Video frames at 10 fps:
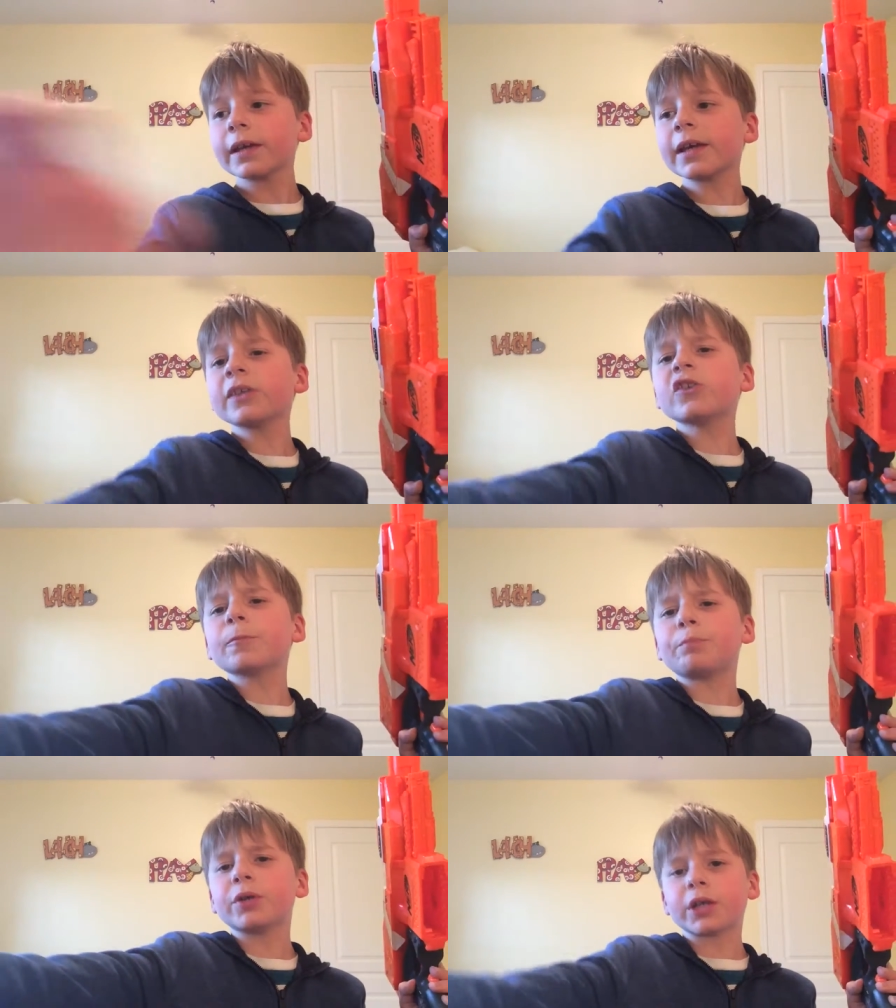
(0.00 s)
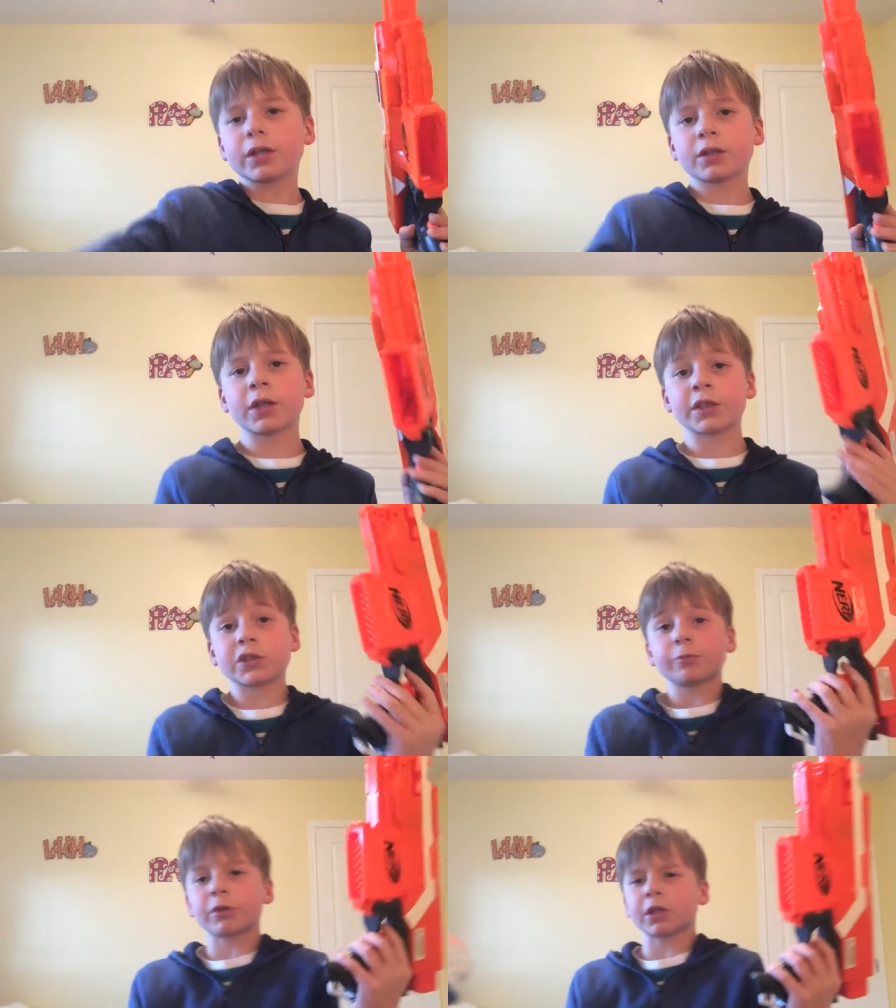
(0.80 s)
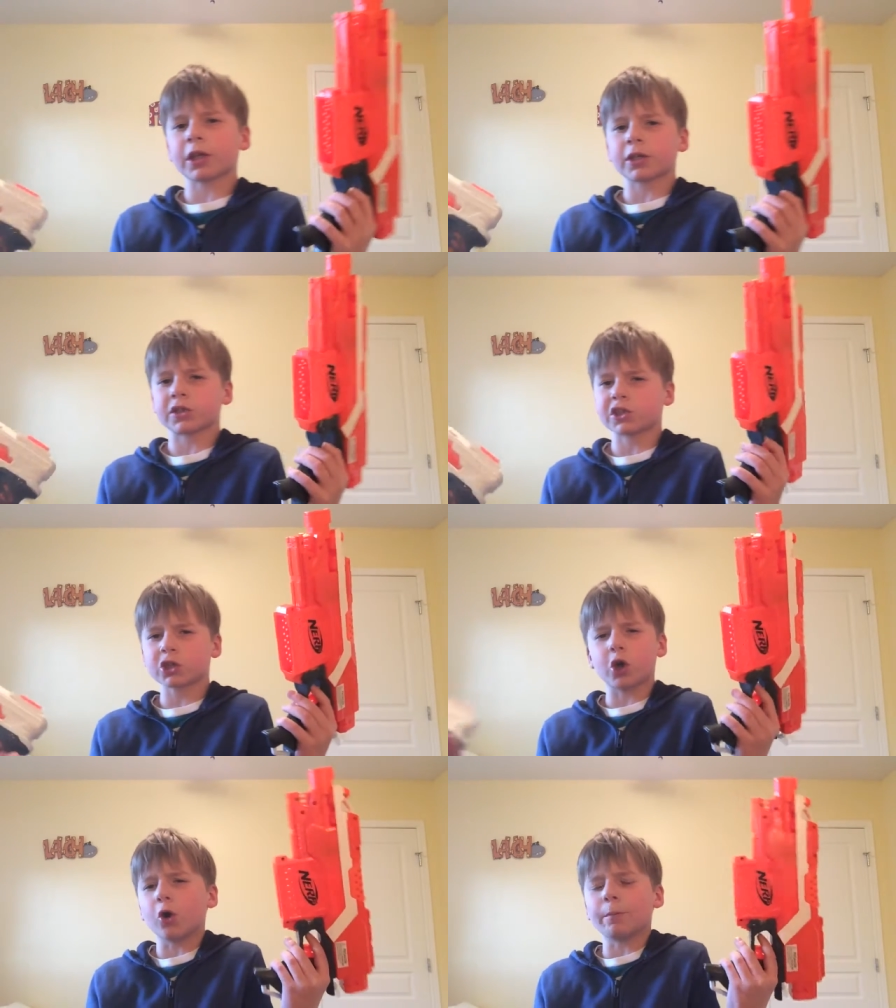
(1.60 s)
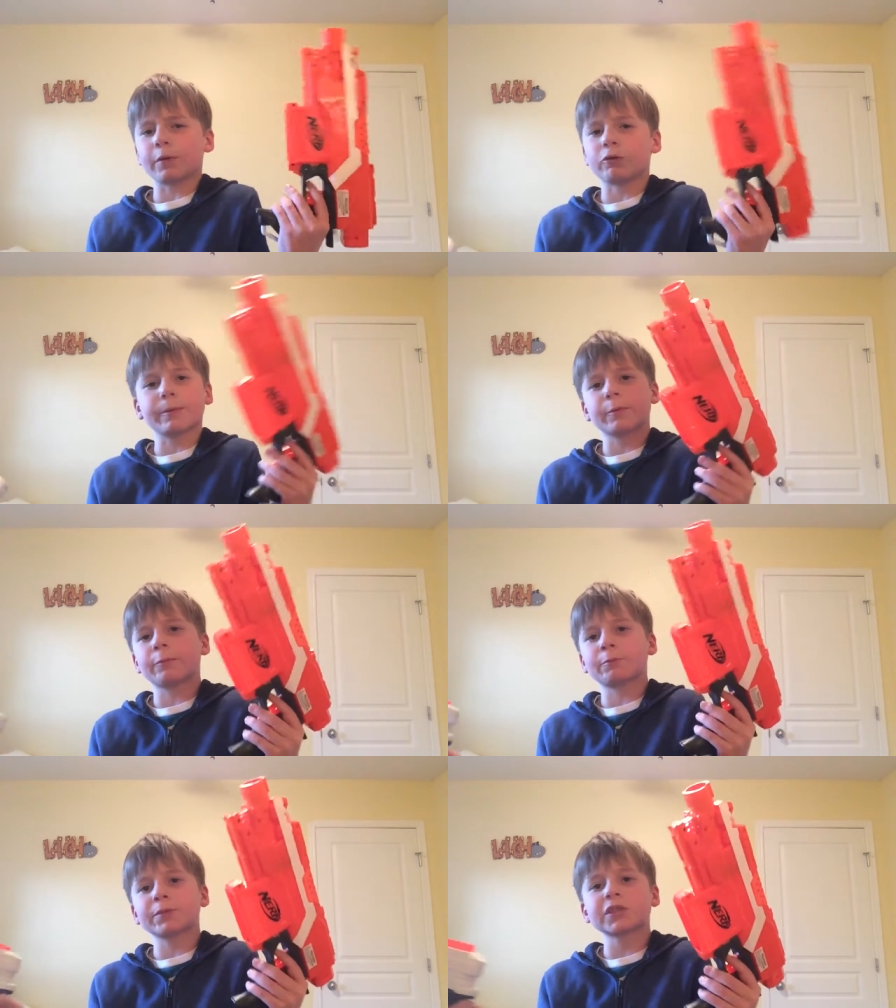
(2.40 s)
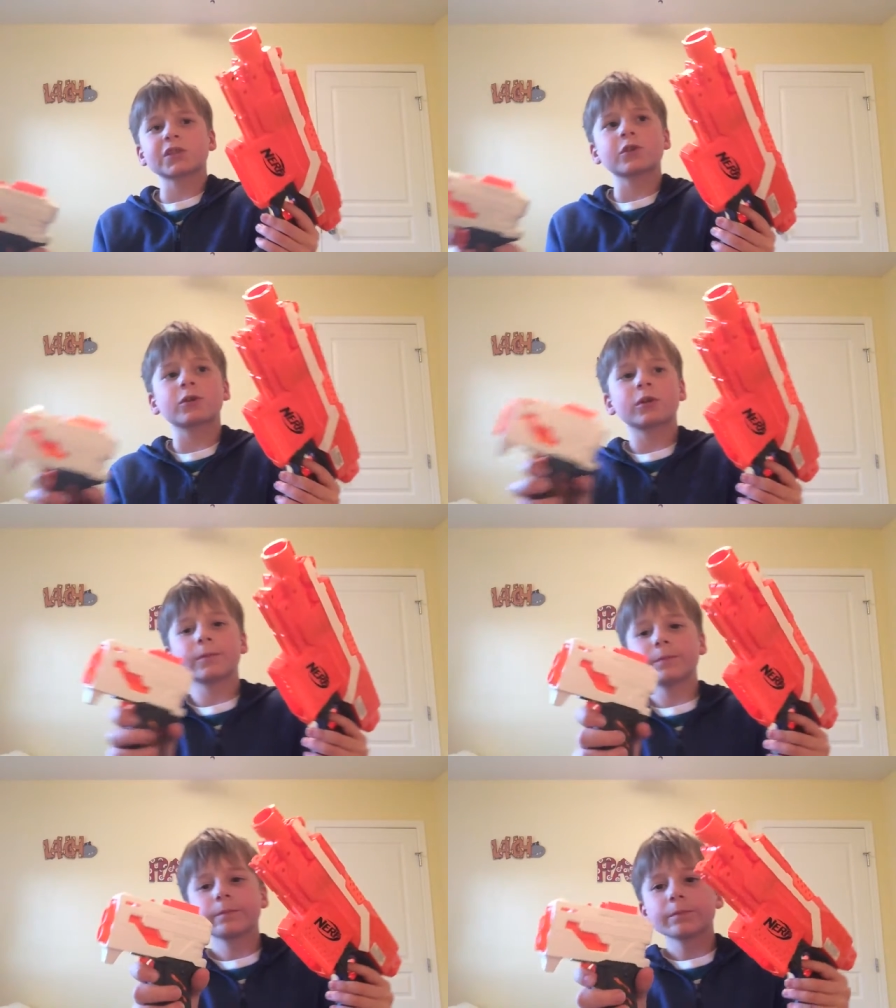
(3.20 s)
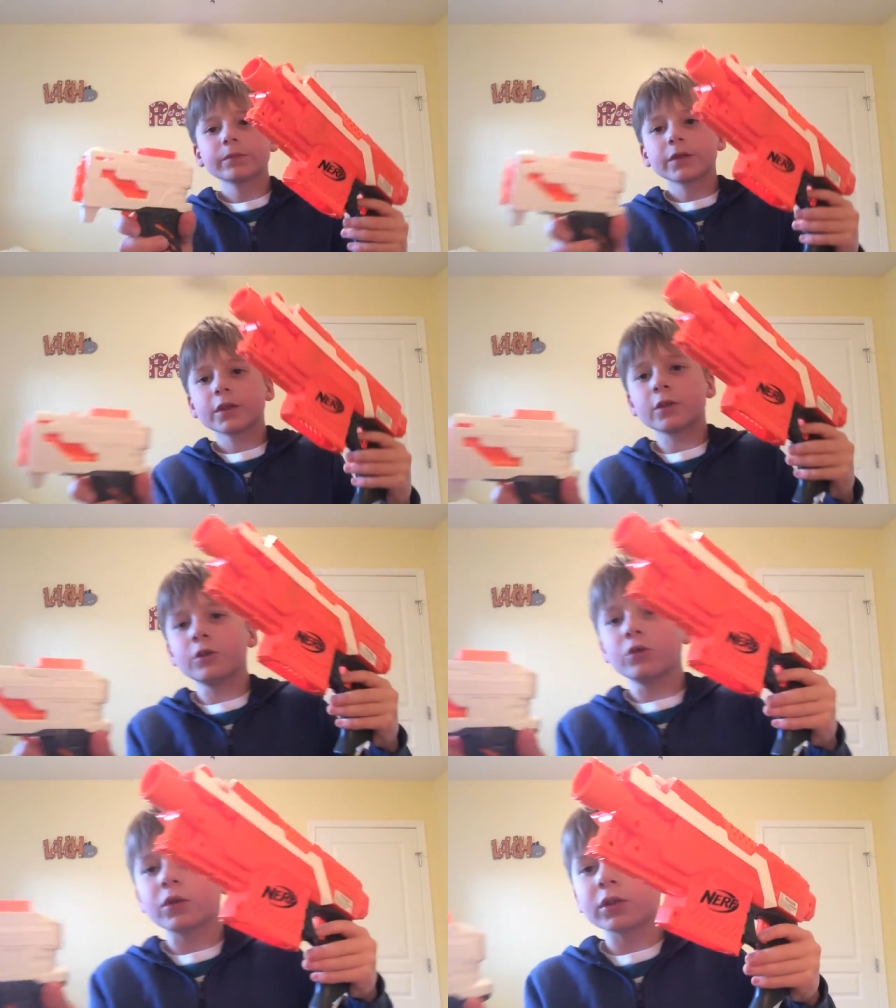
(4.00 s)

And to put like something like a scope, a clippable pistol, you